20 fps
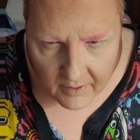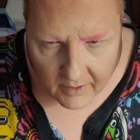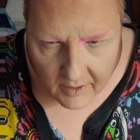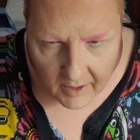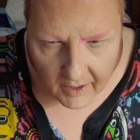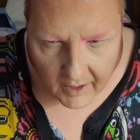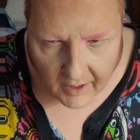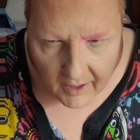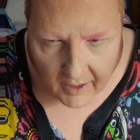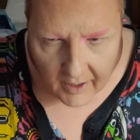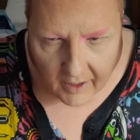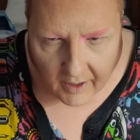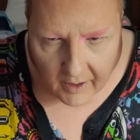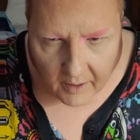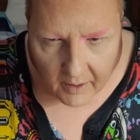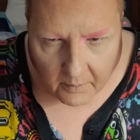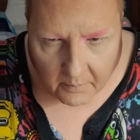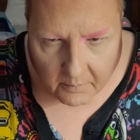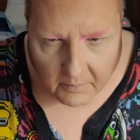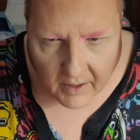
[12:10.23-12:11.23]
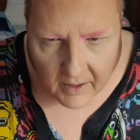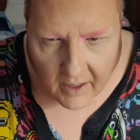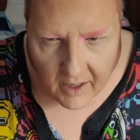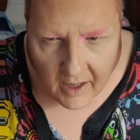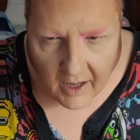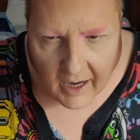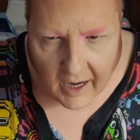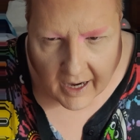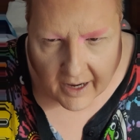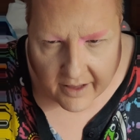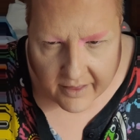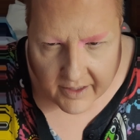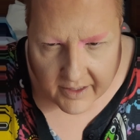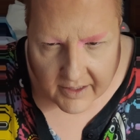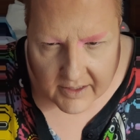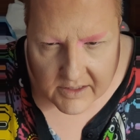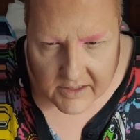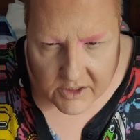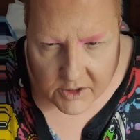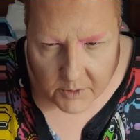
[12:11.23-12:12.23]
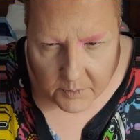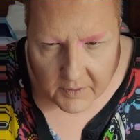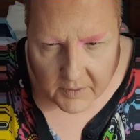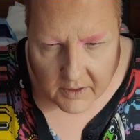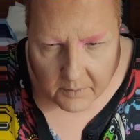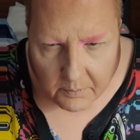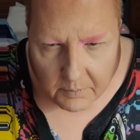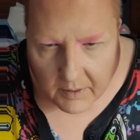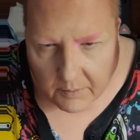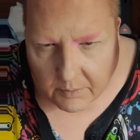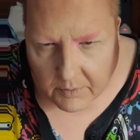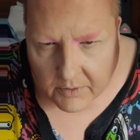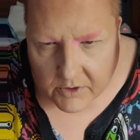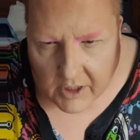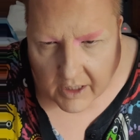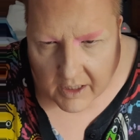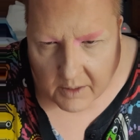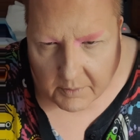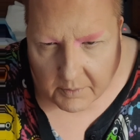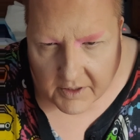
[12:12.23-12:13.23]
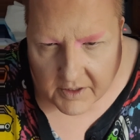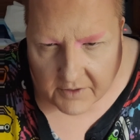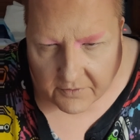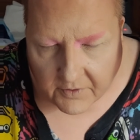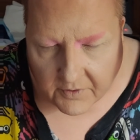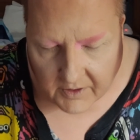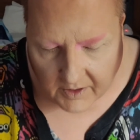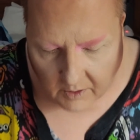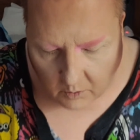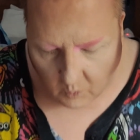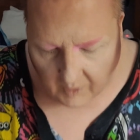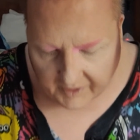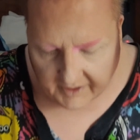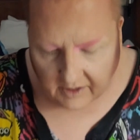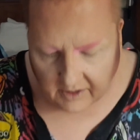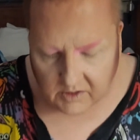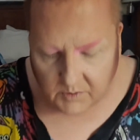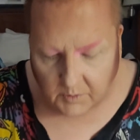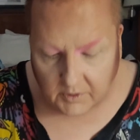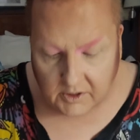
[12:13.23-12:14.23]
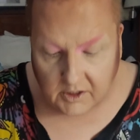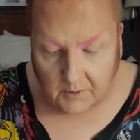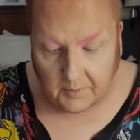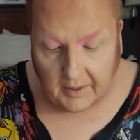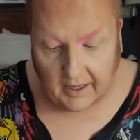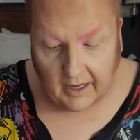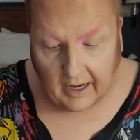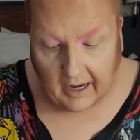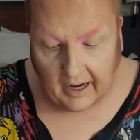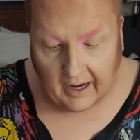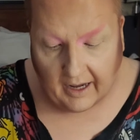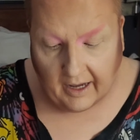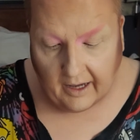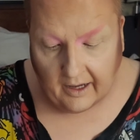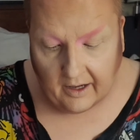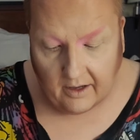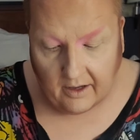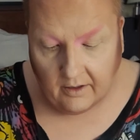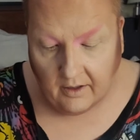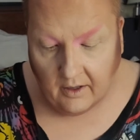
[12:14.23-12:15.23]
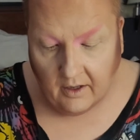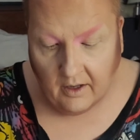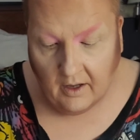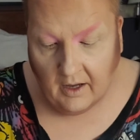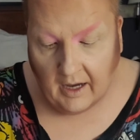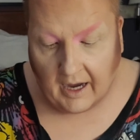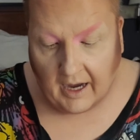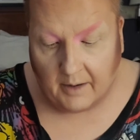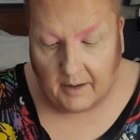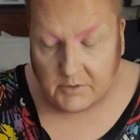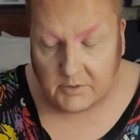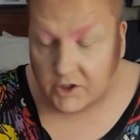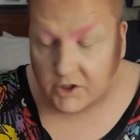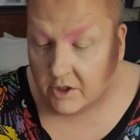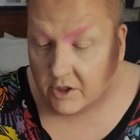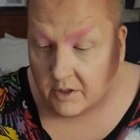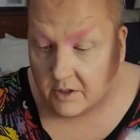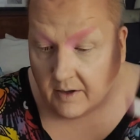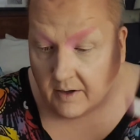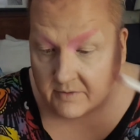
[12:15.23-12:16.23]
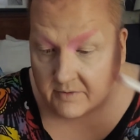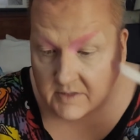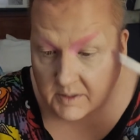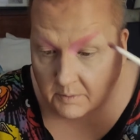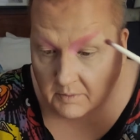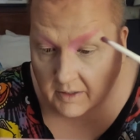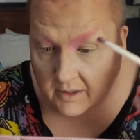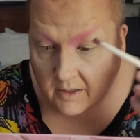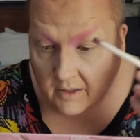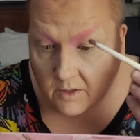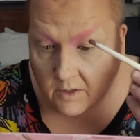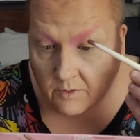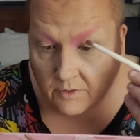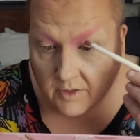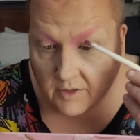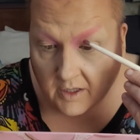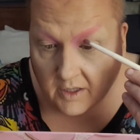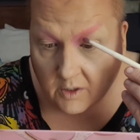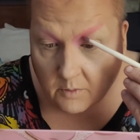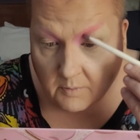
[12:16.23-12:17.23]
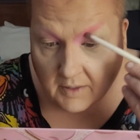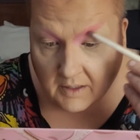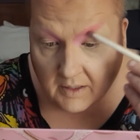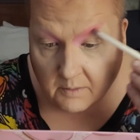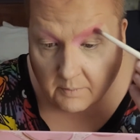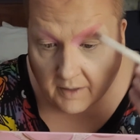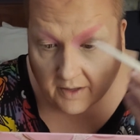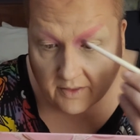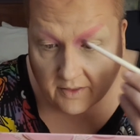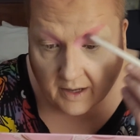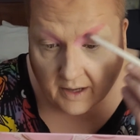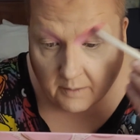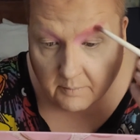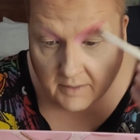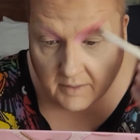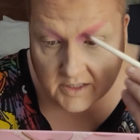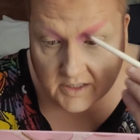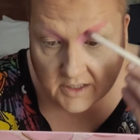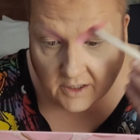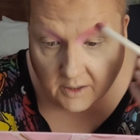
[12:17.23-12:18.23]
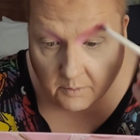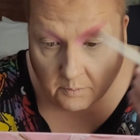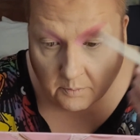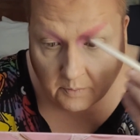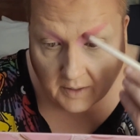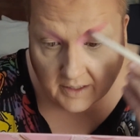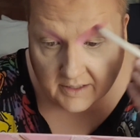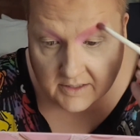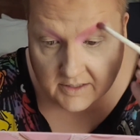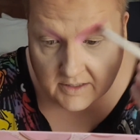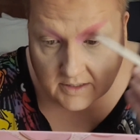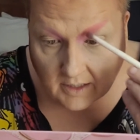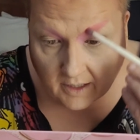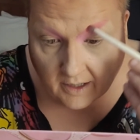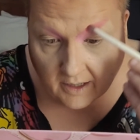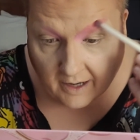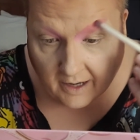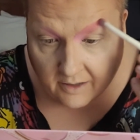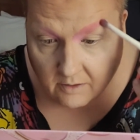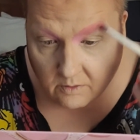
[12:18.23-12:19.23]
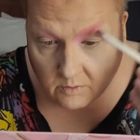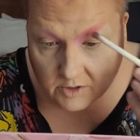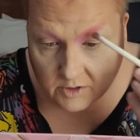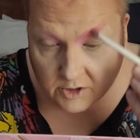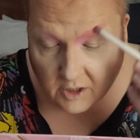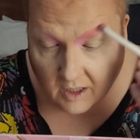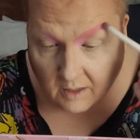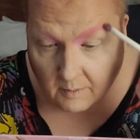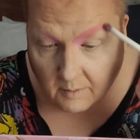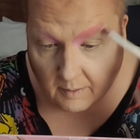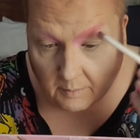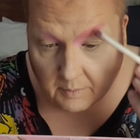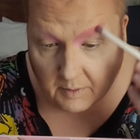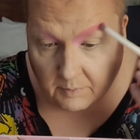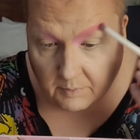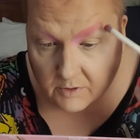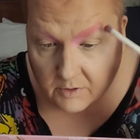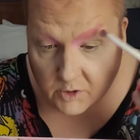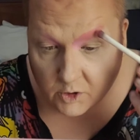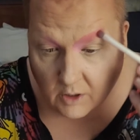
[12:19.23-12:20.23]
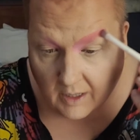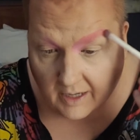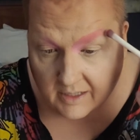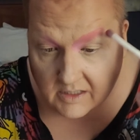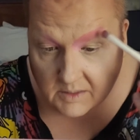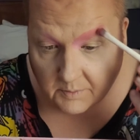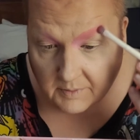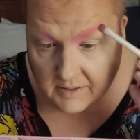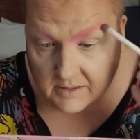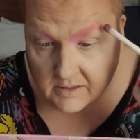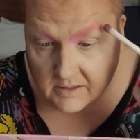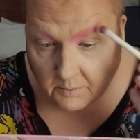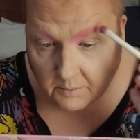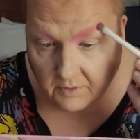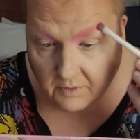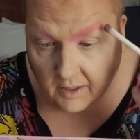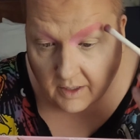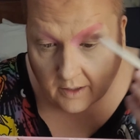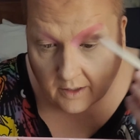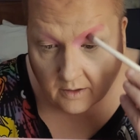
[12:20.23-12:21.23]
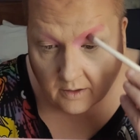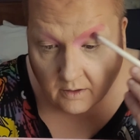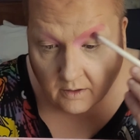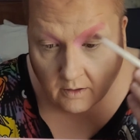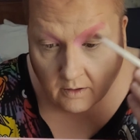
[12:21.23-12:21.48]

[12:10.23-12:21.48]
Um, I think it's stupid that people try to be different than what they're supposed to be. I'm sure you have something that you think you mean by that, my dear, but I don't know what you're talking about. People try to be something